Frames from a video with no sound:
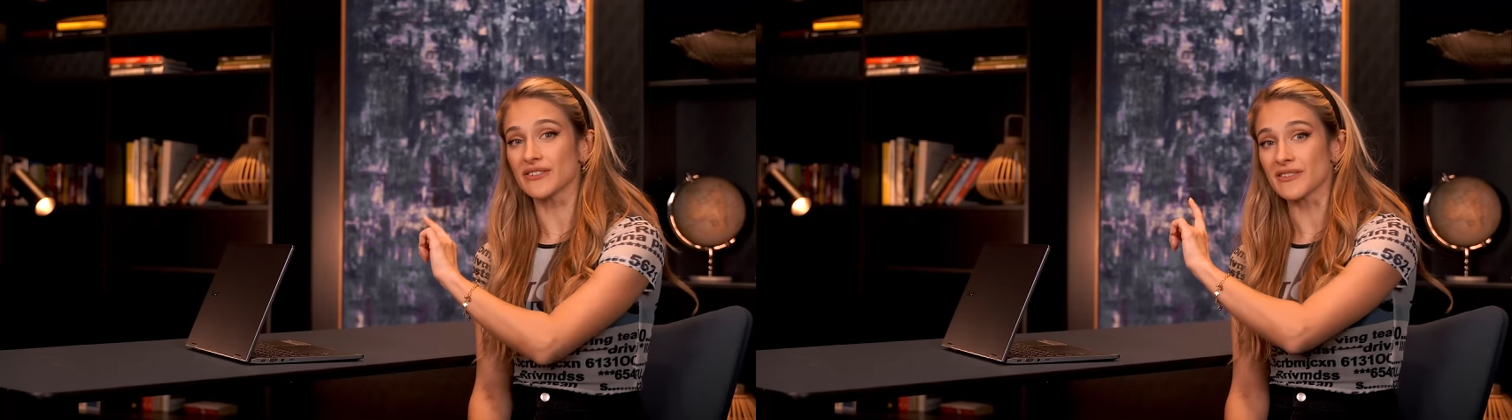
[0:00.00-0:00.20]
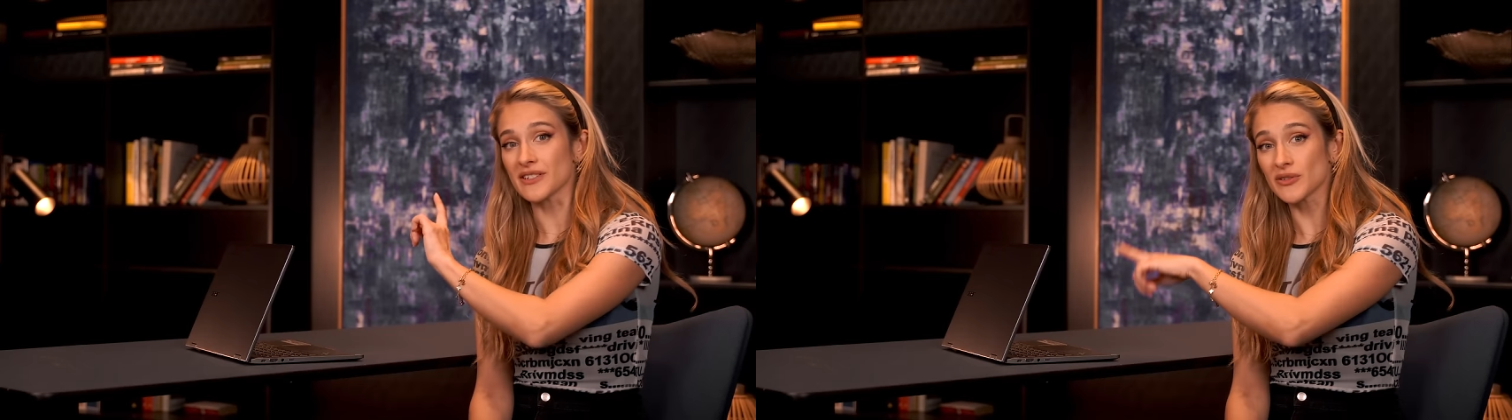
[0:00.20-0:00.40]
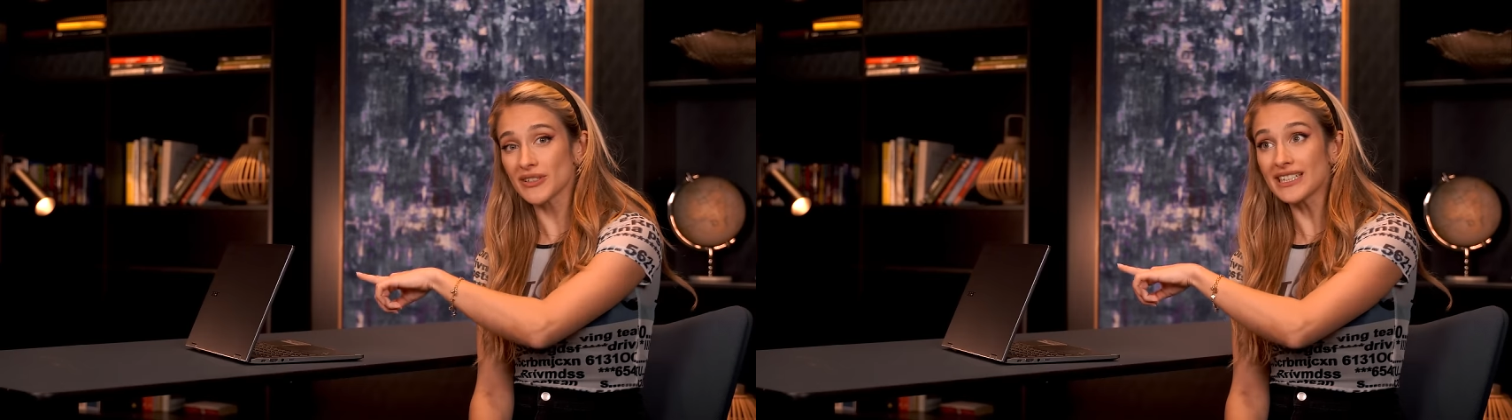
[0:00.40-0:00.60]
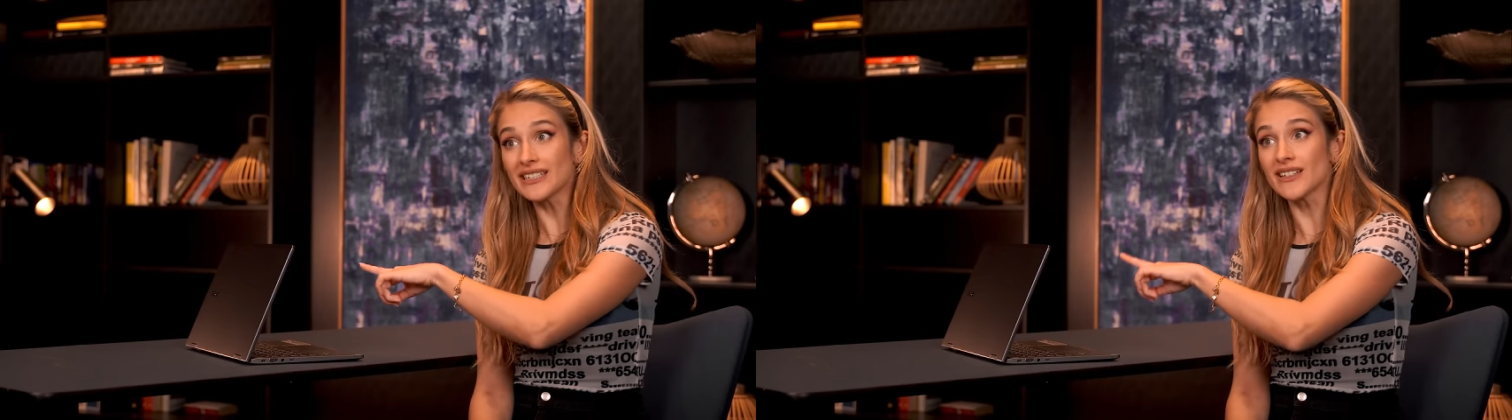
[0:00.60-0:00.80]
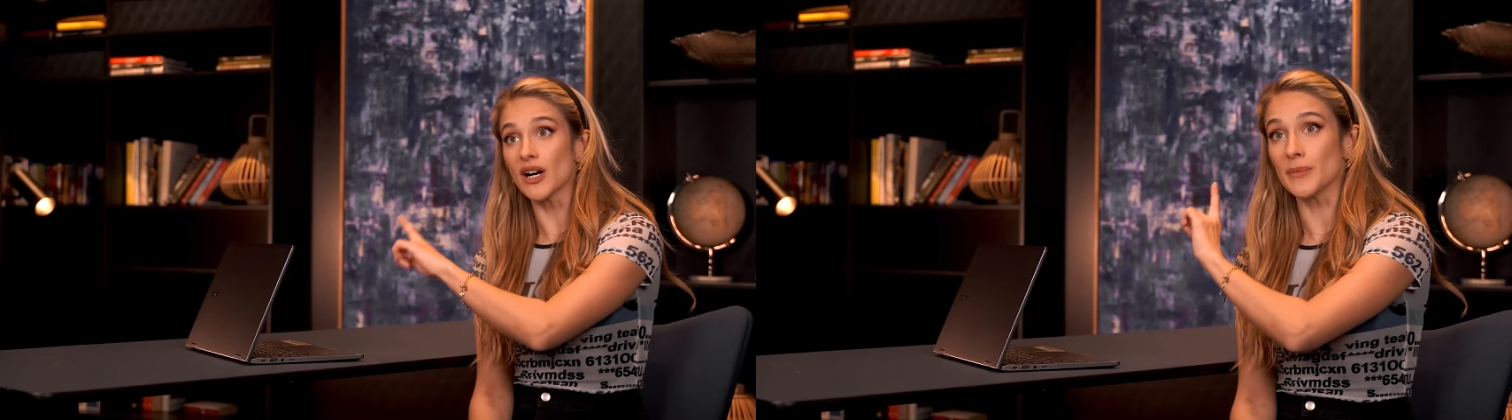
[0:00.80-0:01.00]
different
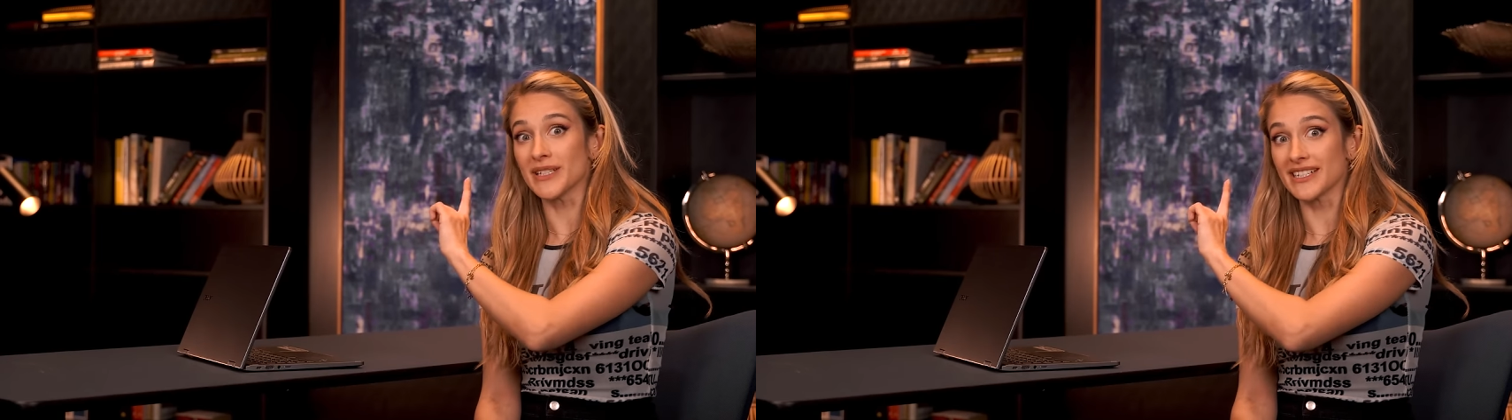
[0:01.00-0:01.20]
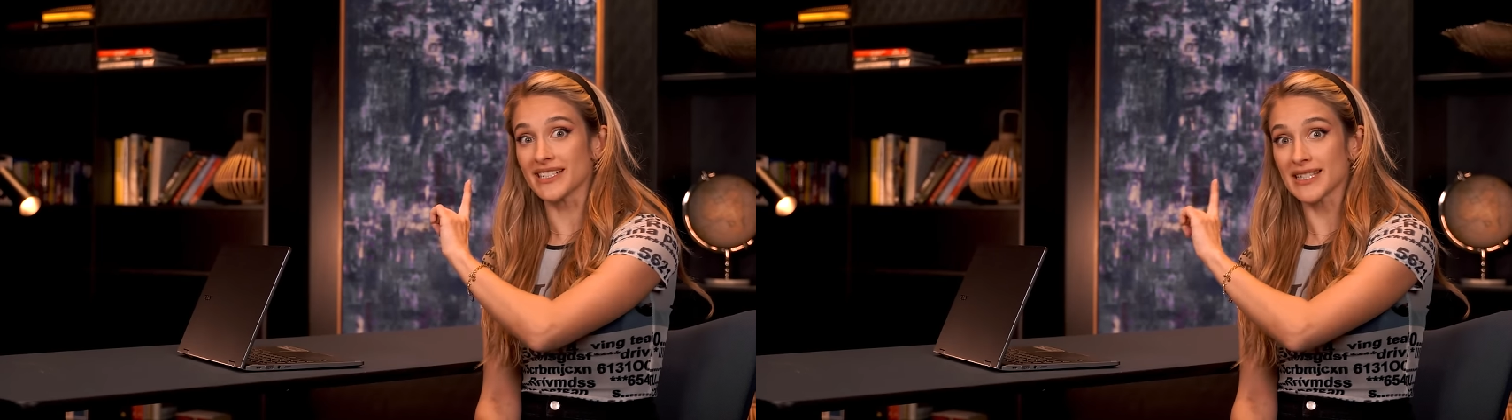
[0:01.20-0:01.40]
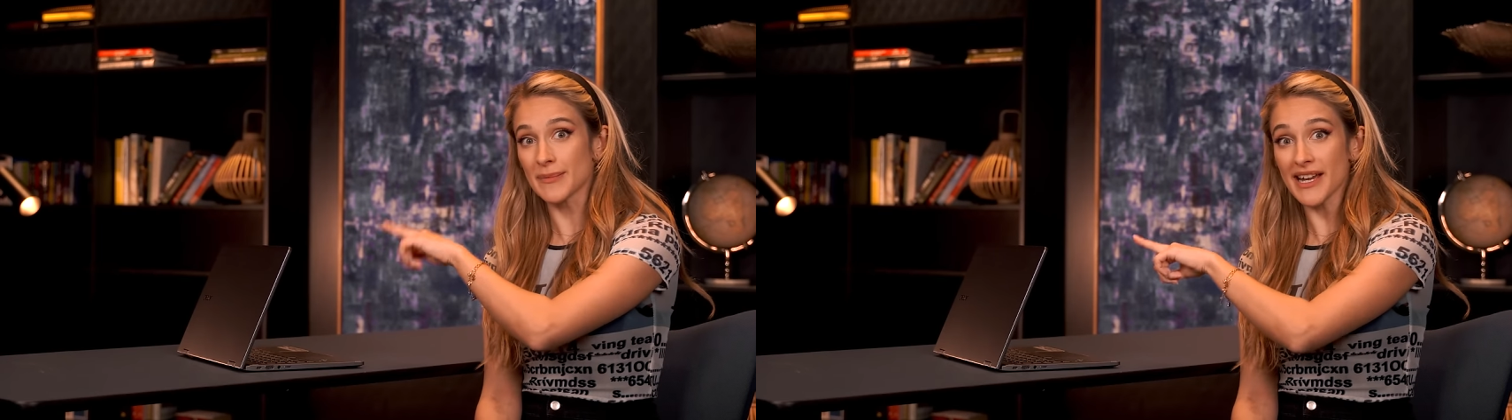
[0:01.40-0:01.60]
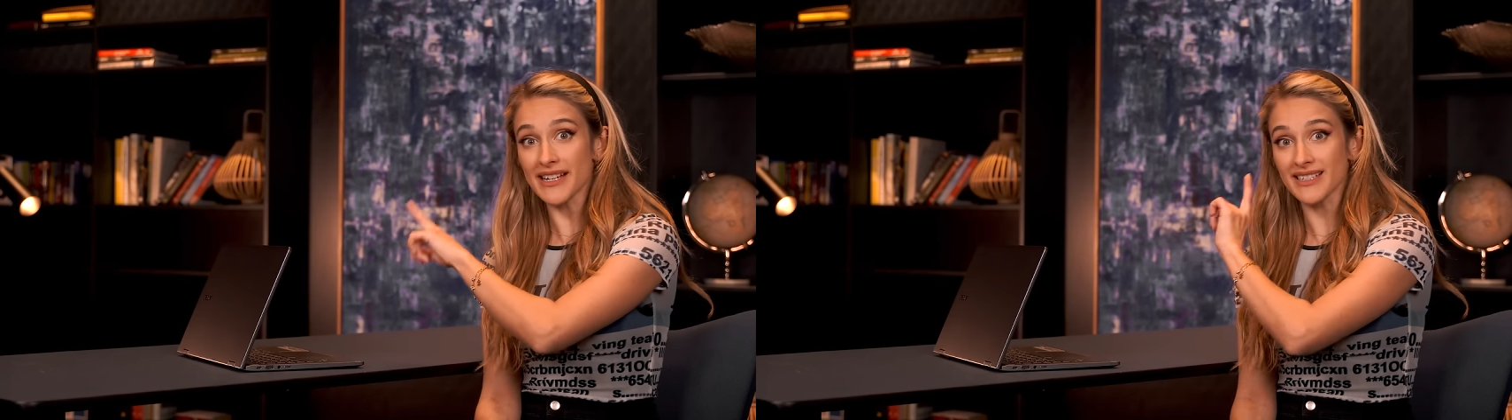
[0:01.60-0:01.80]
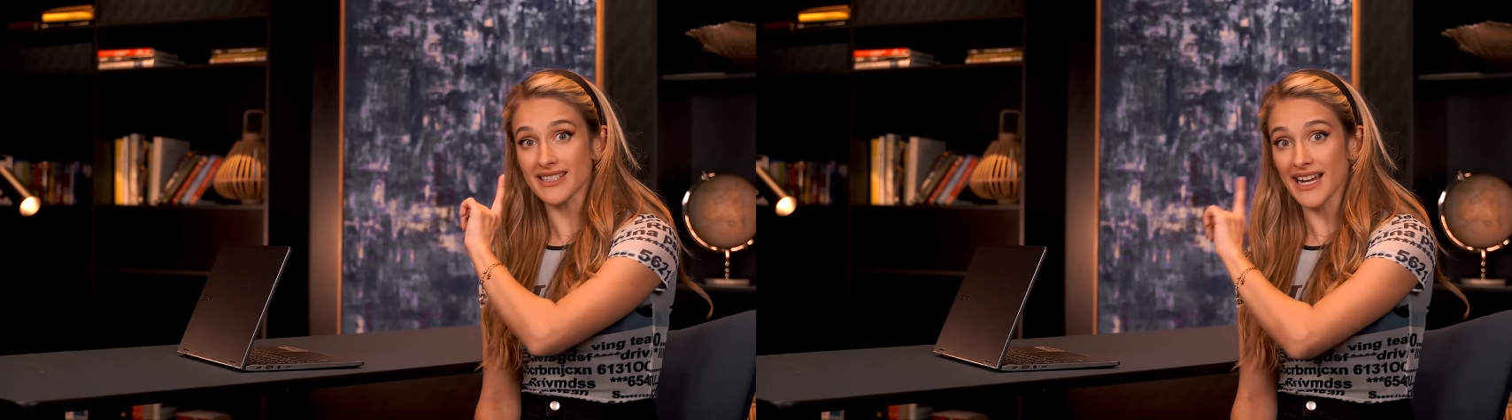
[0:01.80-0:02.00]
screen, updated
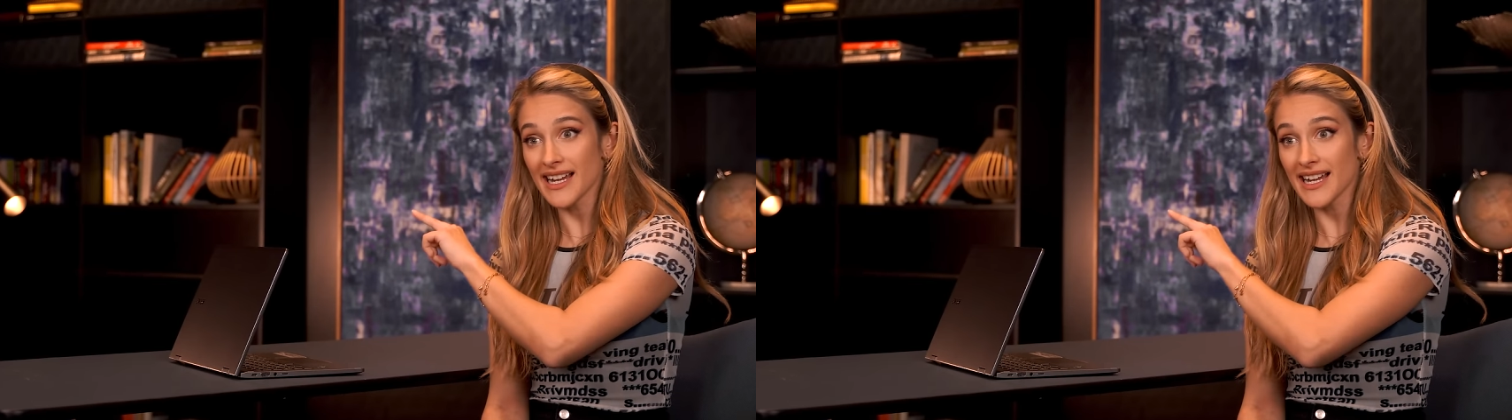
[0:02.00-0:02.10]
specs,